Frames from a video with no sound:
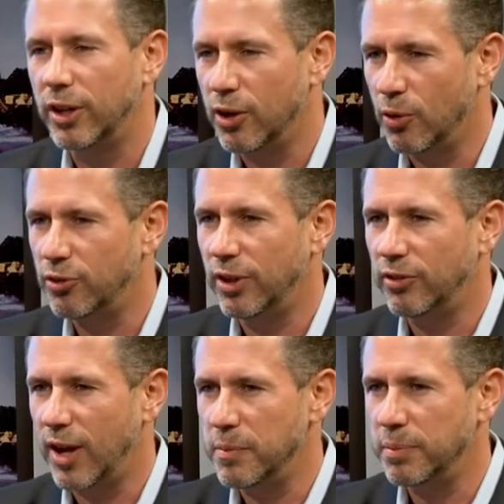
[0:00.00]
coaching
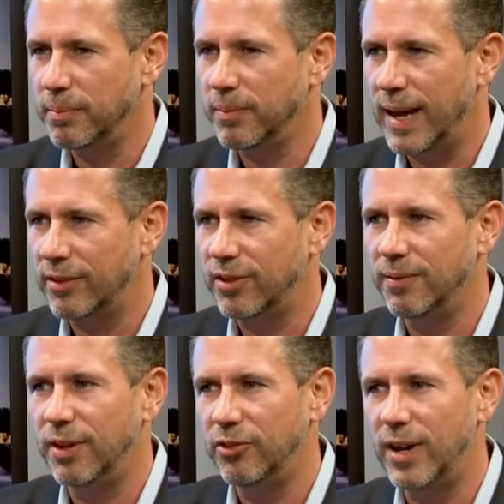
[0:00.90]
type
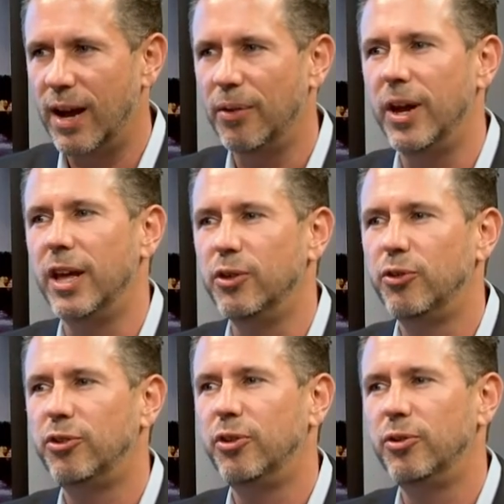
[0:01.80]
activities now than I used to,